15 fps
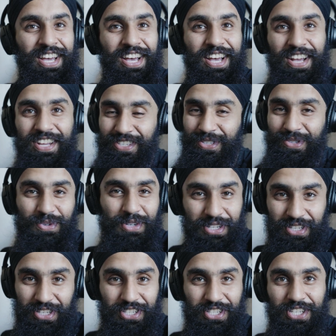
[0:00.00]
it's
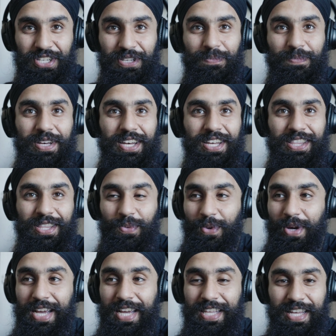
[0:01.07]
really cheap. And the
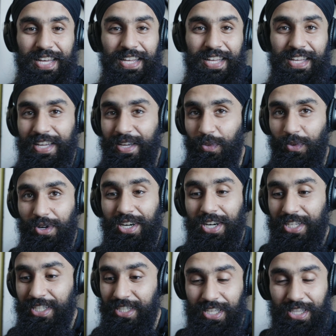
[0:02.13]
way that it
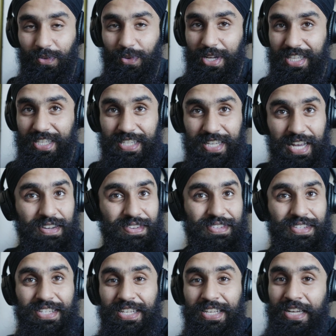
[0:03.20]
works and the way it
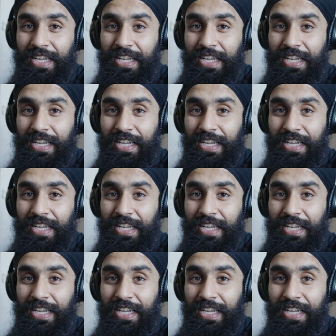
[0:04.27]
sounds,